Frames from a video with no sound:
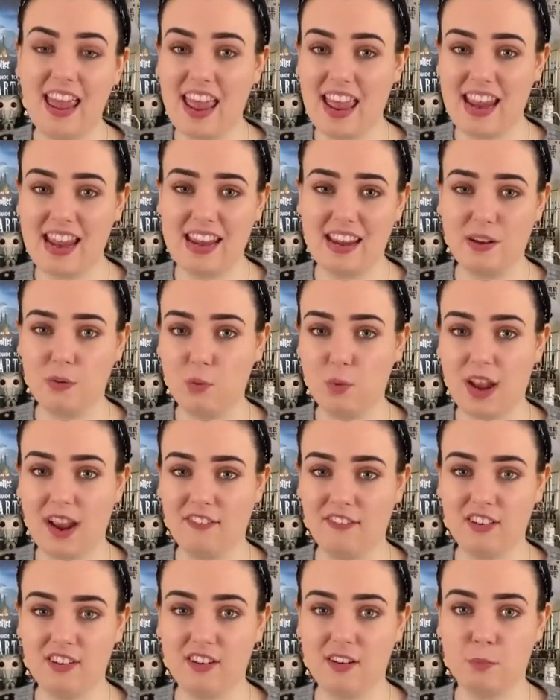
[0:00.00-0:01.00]
A, it will
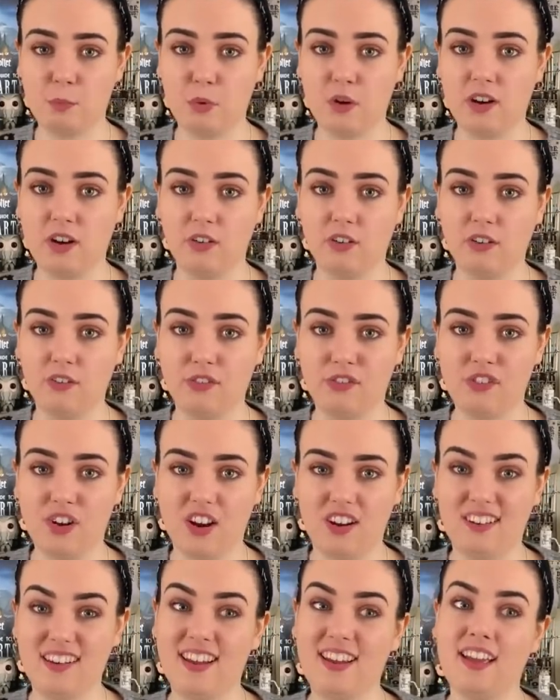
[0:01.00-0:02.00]
get rid of the print on the
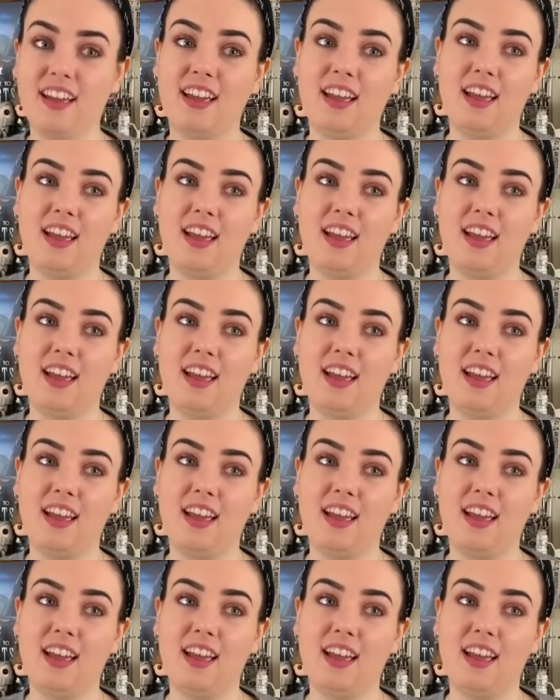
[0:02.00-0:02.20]
front,